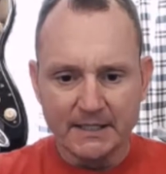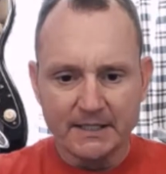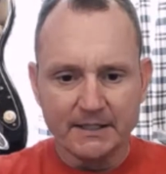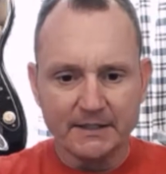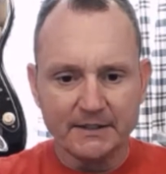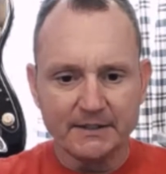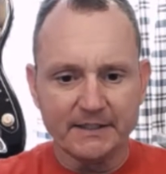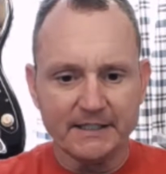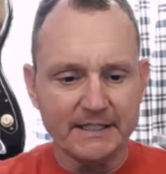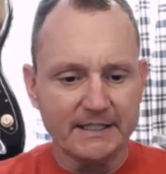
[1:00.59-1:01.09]

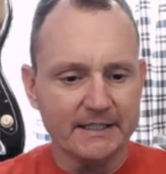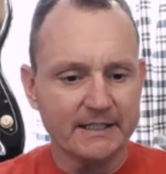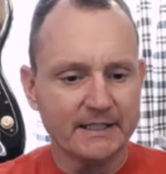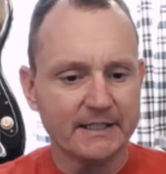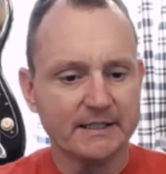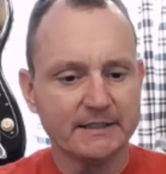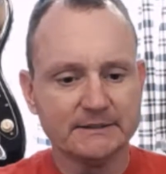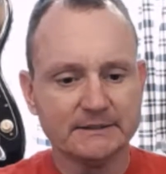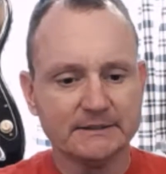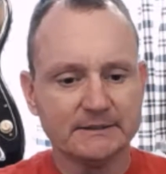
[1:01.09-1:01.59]

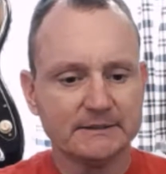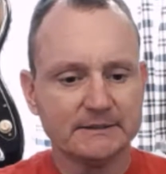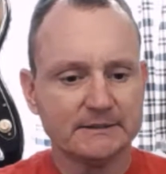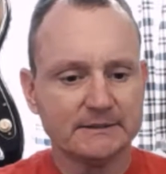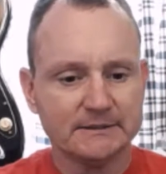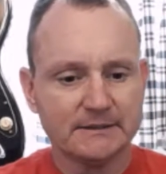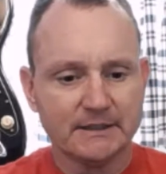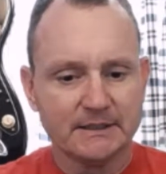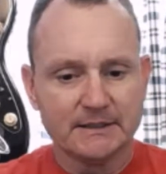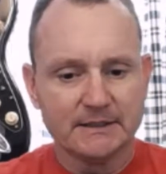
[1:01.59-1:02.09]
the
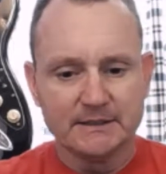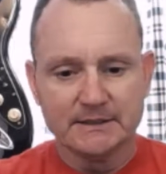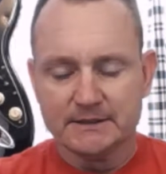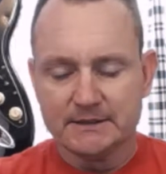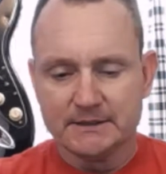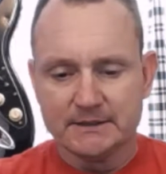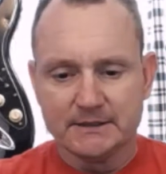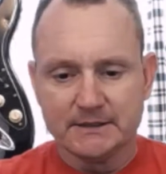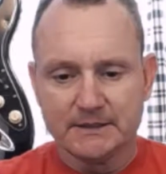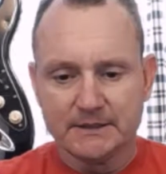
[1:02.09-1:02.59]

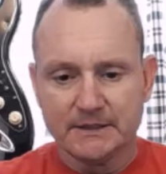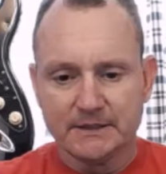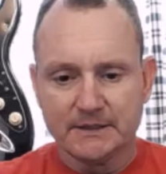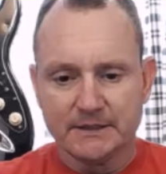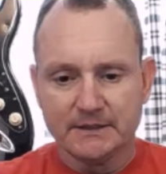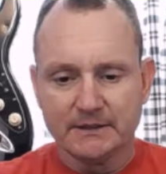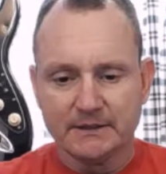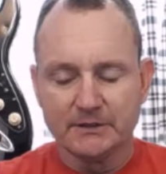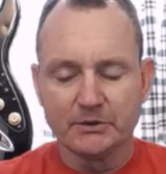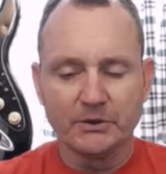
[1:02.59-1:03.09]

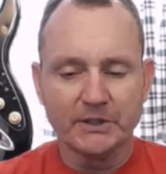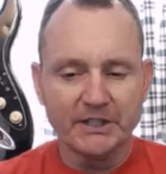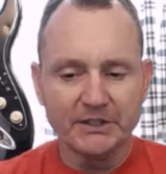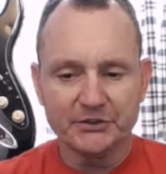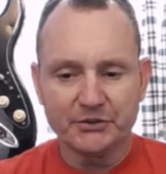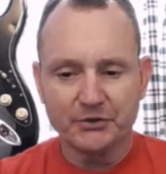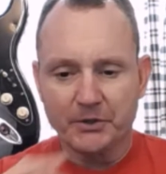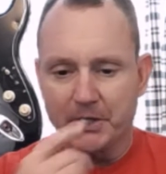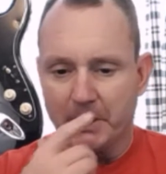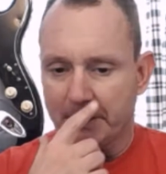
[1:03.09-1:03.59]
little
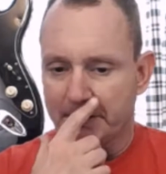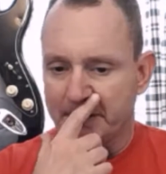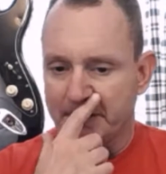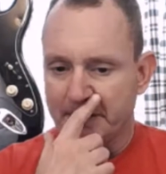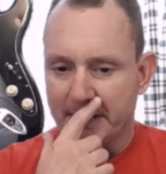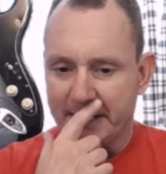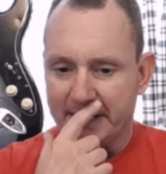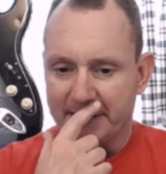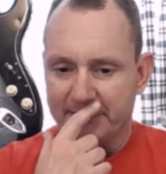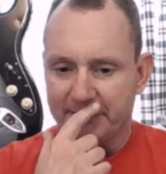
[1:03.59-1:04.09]
history on the knife.